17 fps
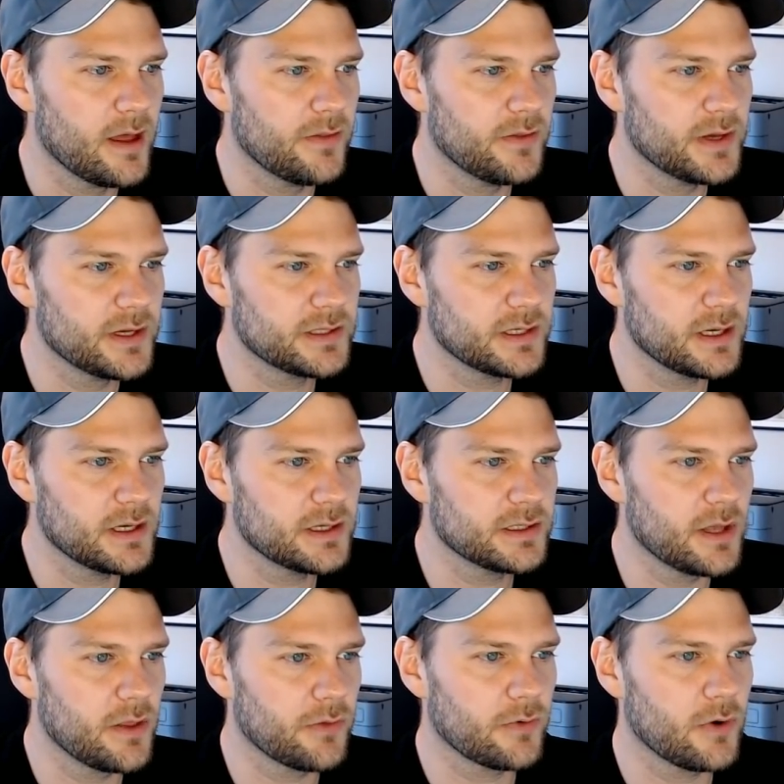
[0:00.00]
This is
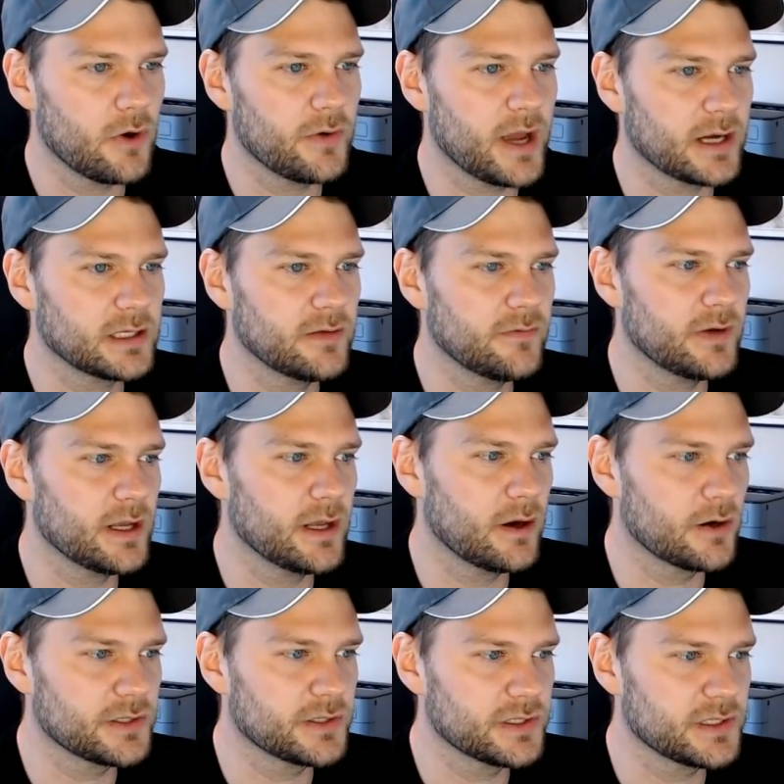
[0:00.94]
enthroned activity in
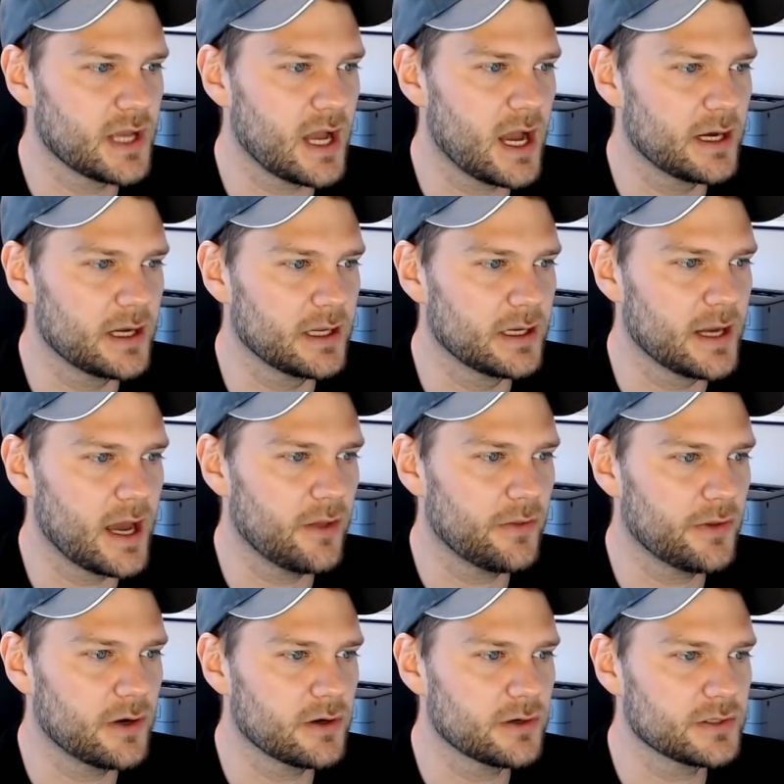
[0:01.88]
our society. Now,
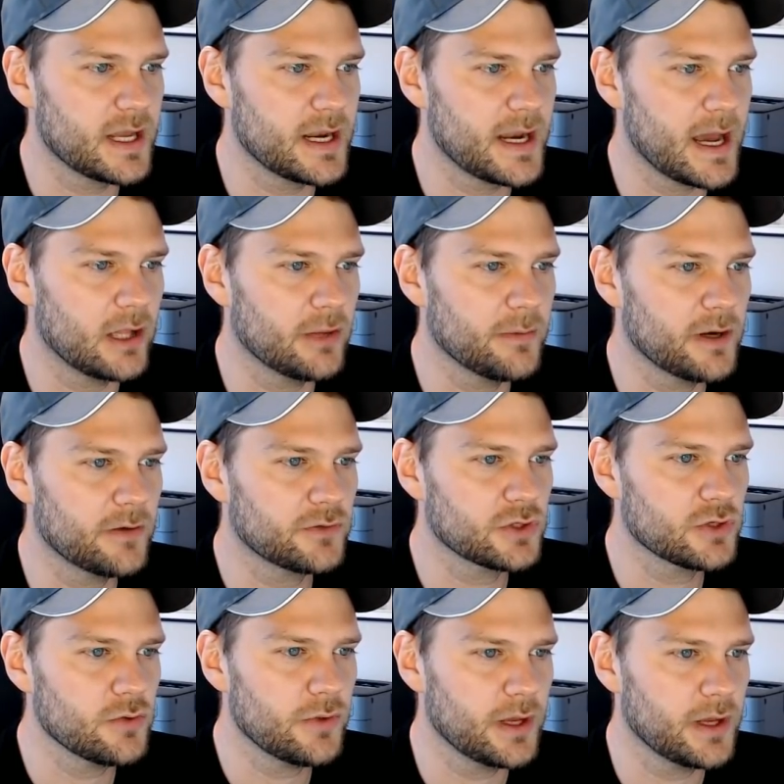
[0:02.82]
there's an element of
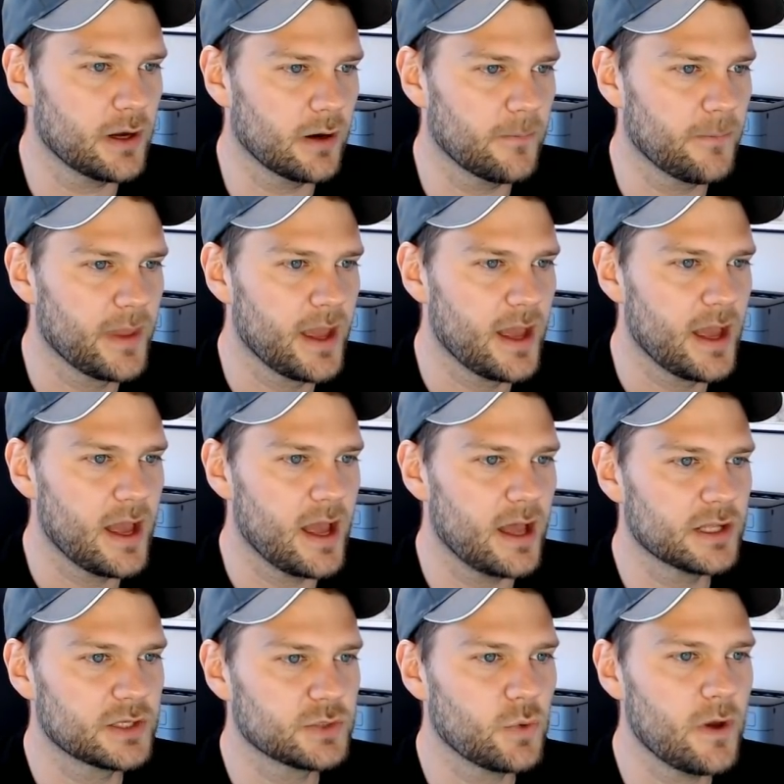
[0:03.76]
truth here, and
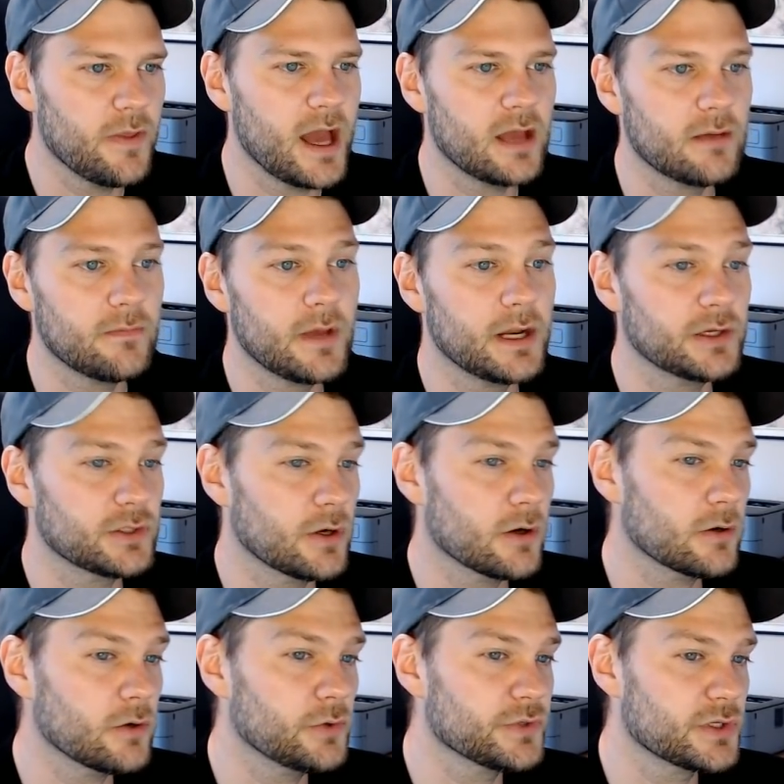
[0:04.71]
it's one that in many
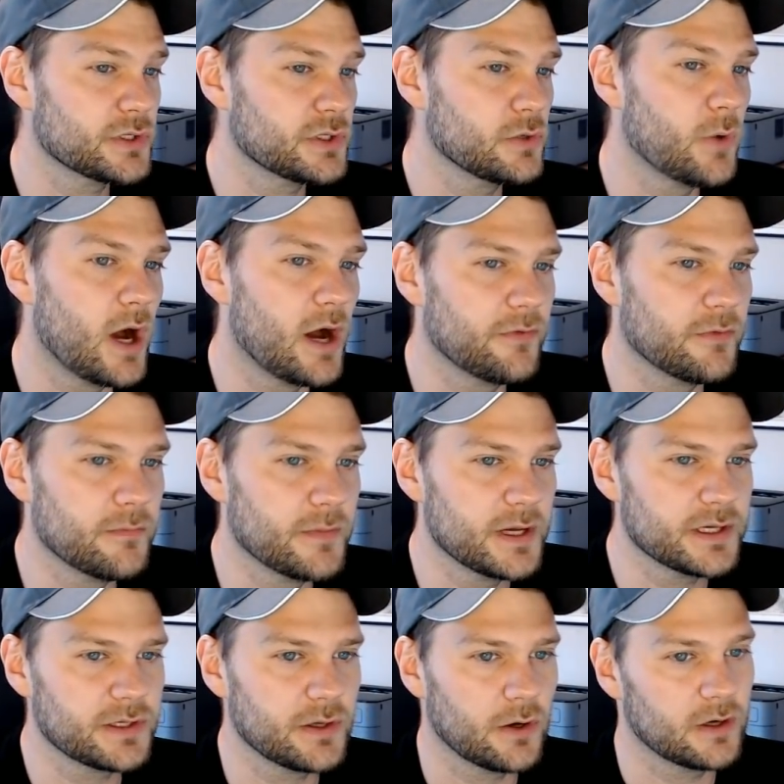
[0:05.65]
circles is too often
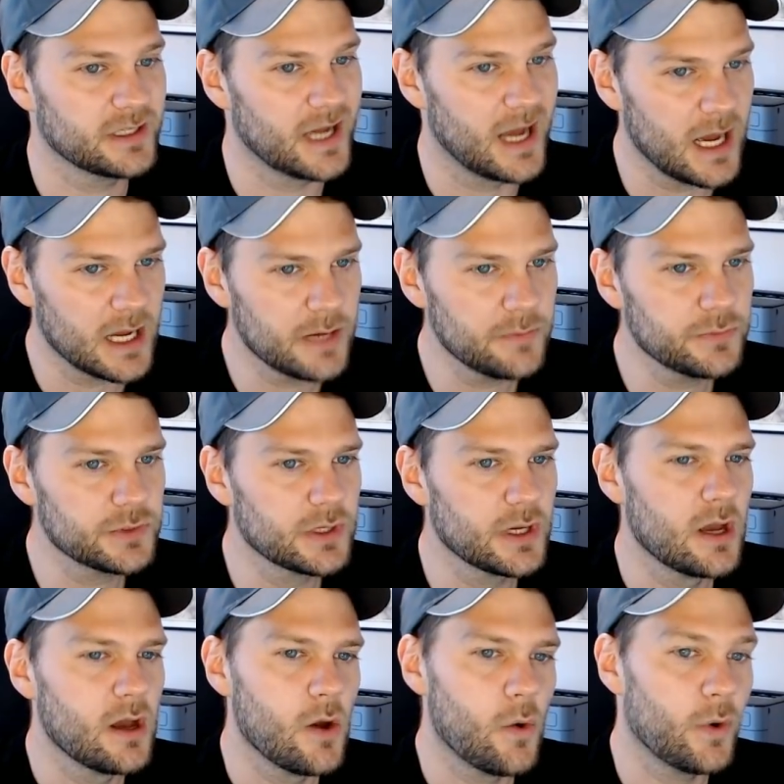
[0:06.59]
missed. There are times
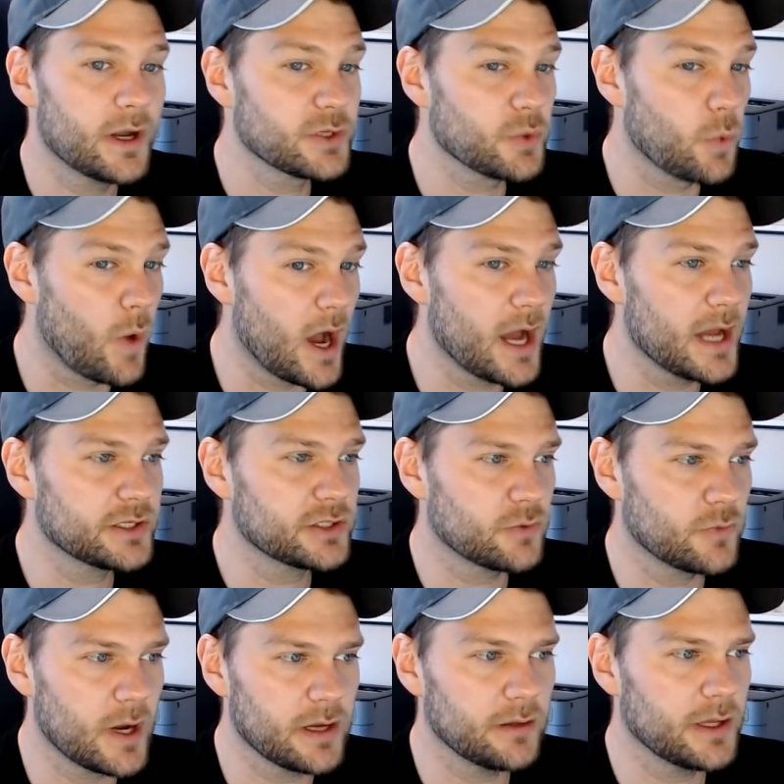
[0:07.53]
when it's wise
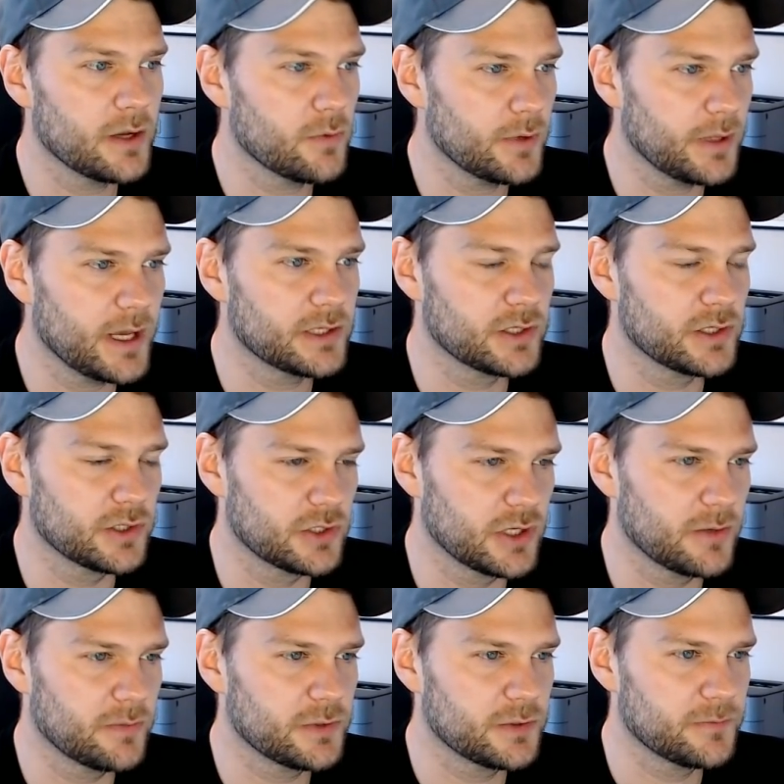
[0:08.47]
to regulate
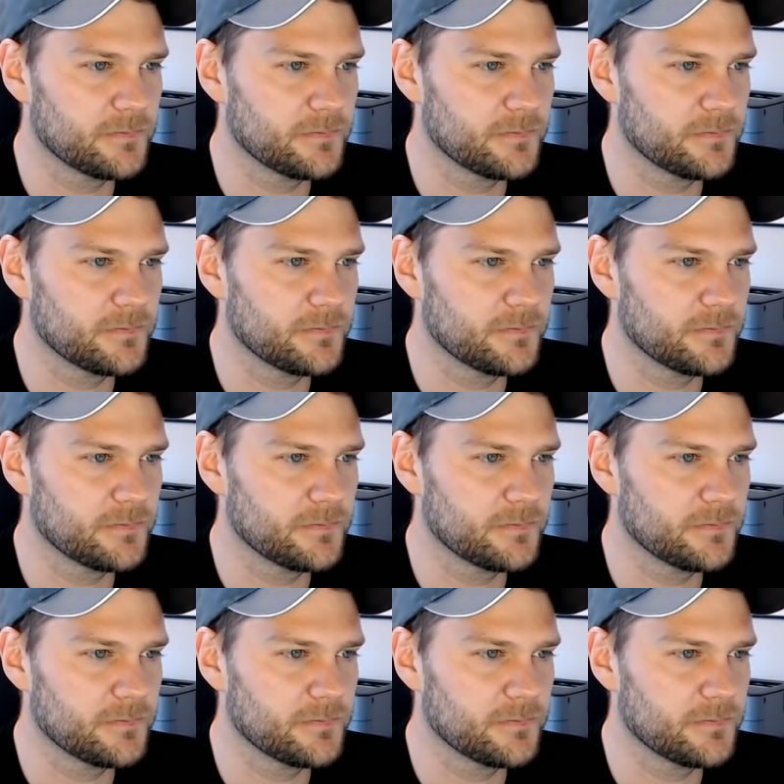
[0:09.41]
relationships.